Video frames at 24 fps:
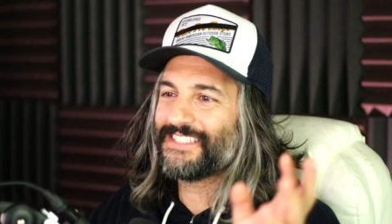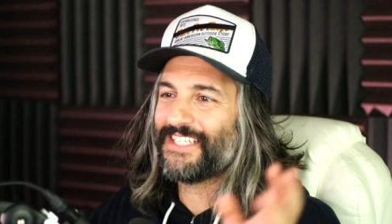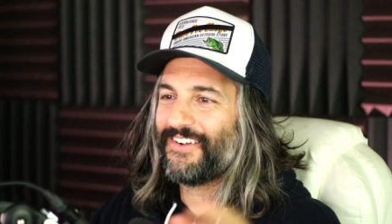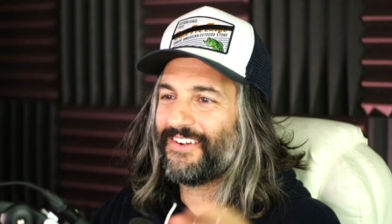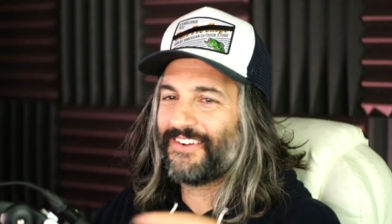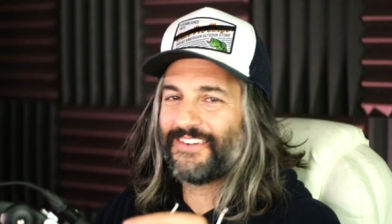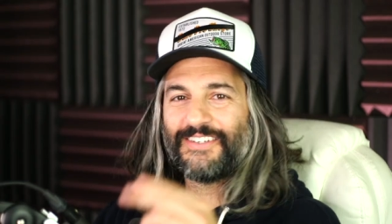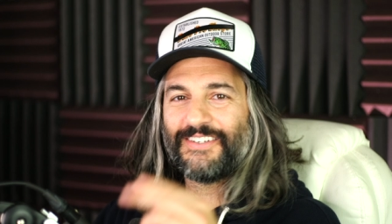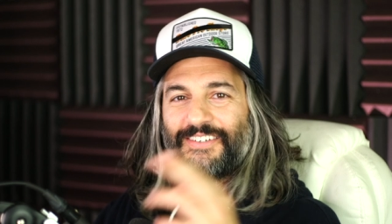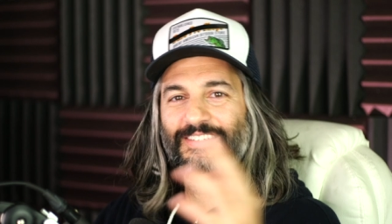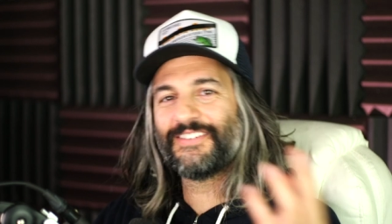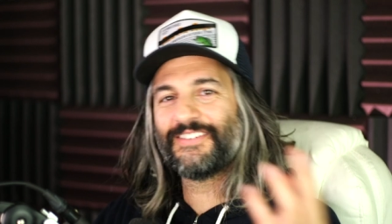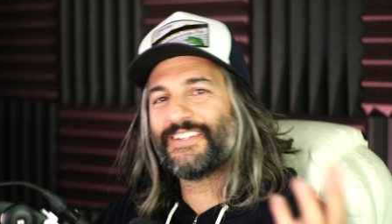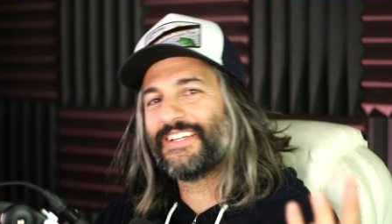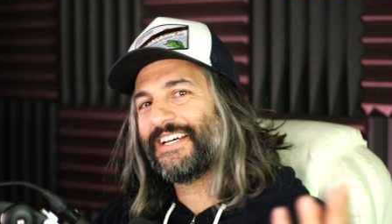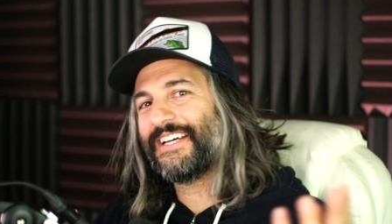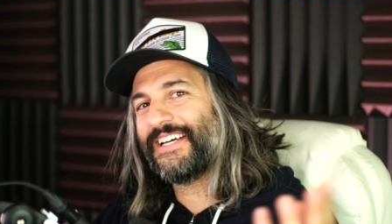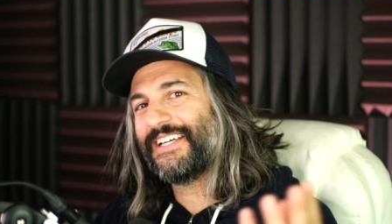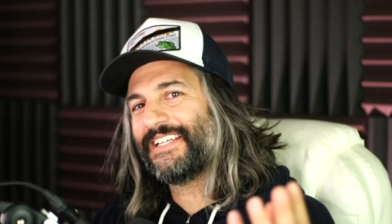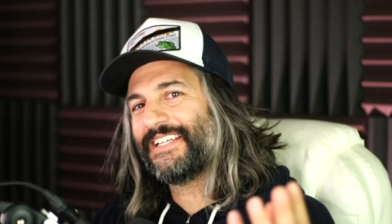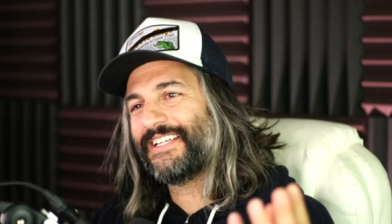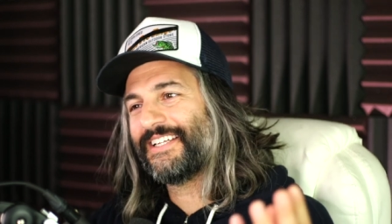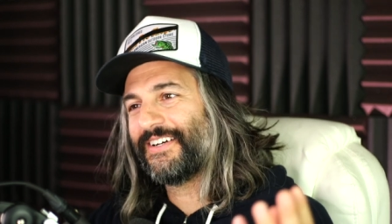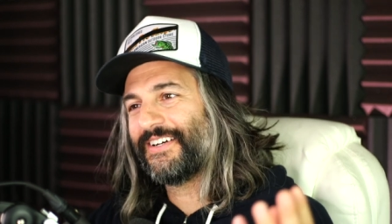that
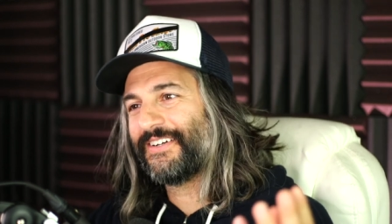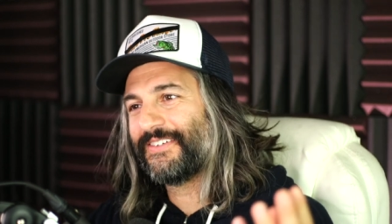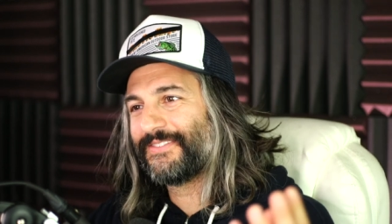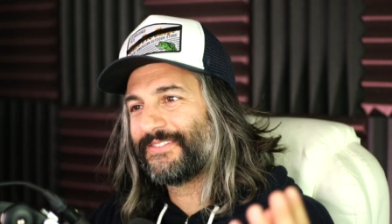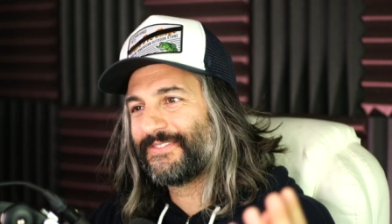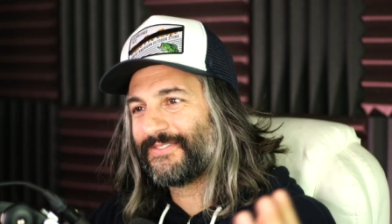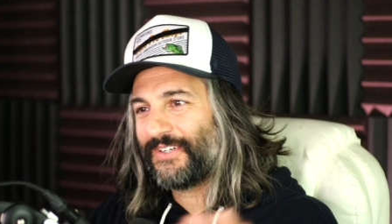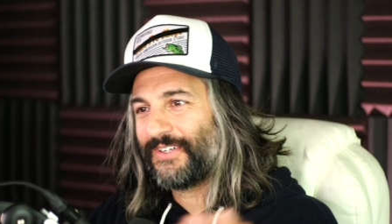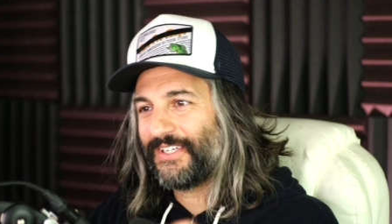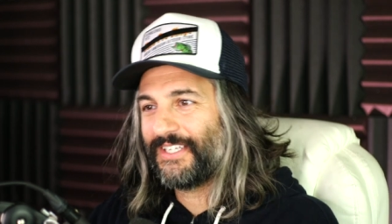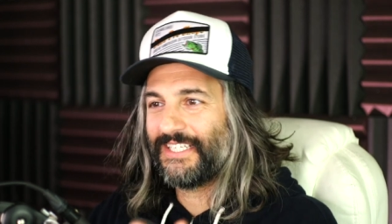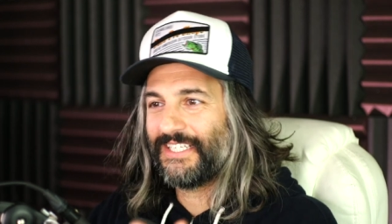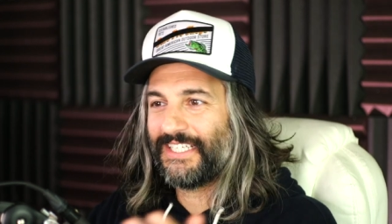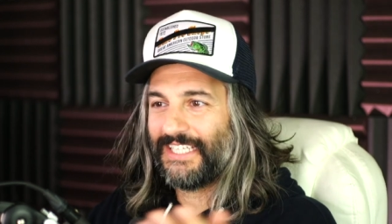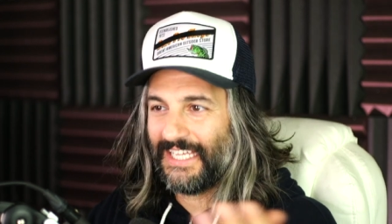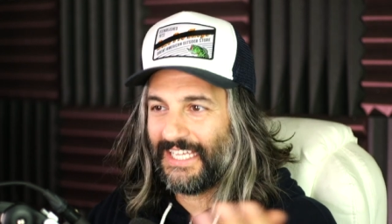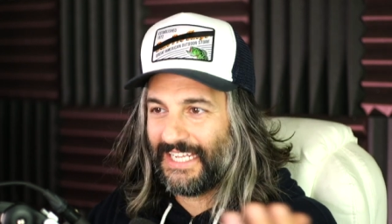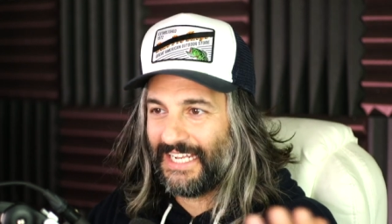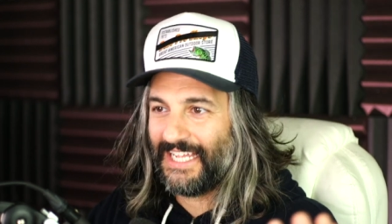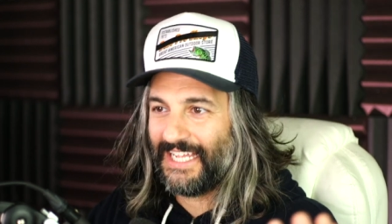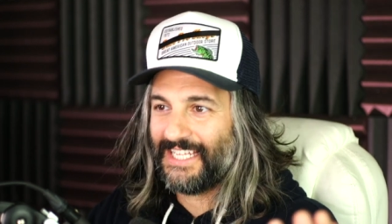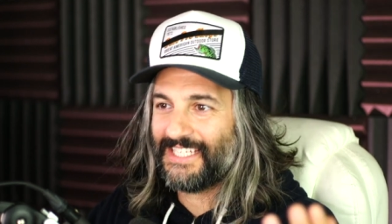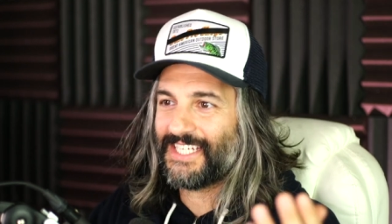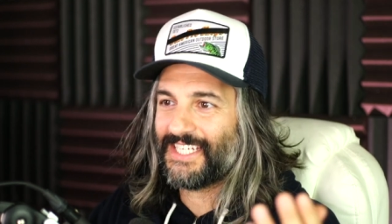were, wanting to
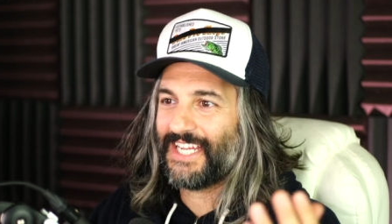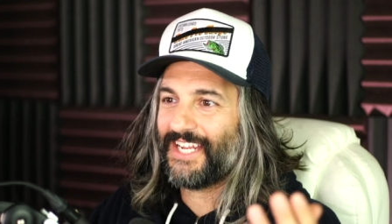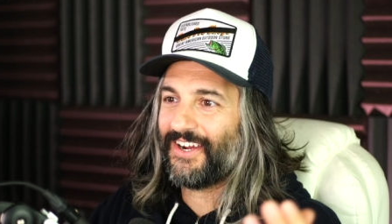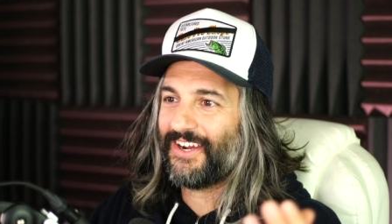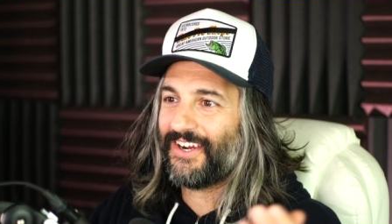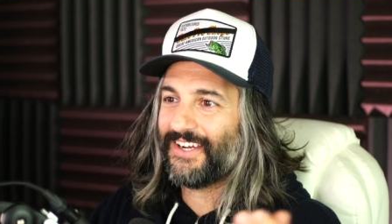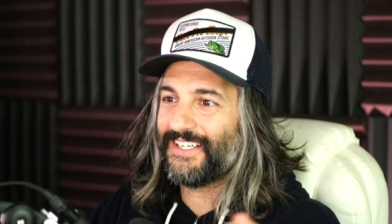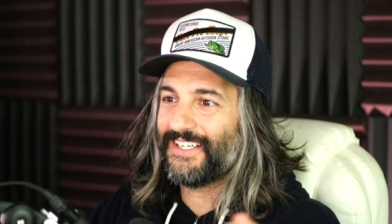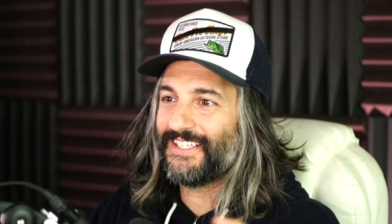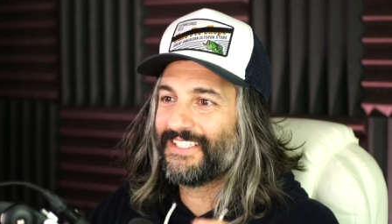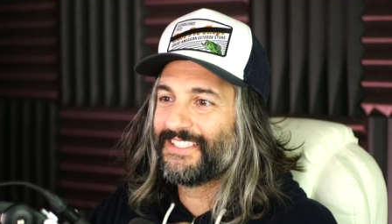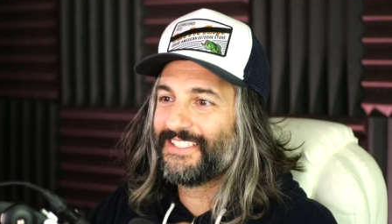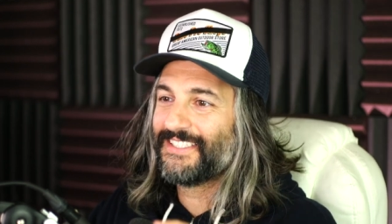get at JR,